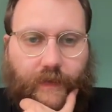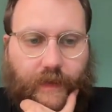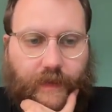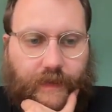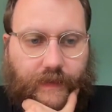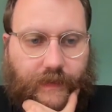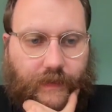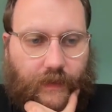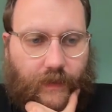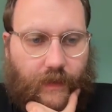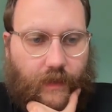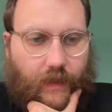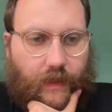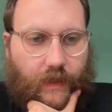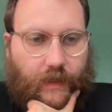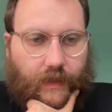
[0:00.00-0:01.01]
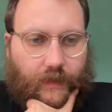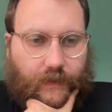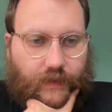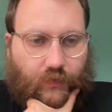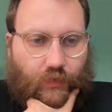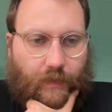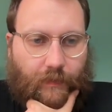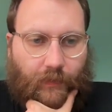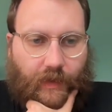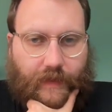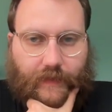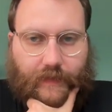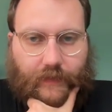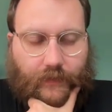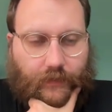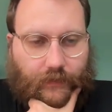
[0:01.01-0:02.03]
this
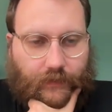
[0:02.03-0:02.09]
Streamlit.